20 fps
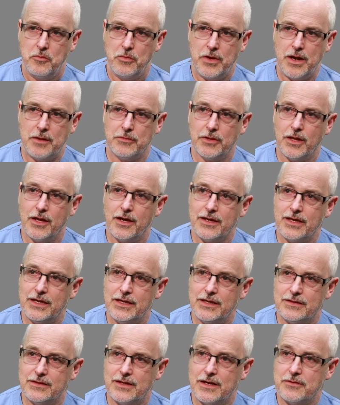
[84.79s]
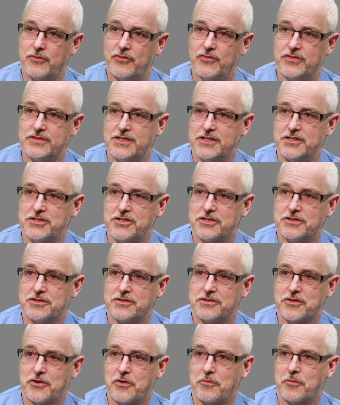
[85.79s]
But I'm lucky in that I'm a physician,
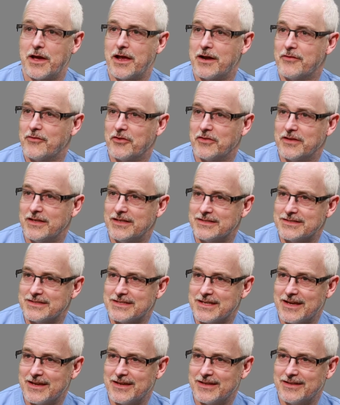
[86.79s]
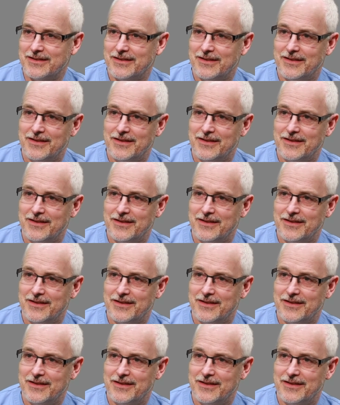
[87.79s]
so I'm kind of on the inside.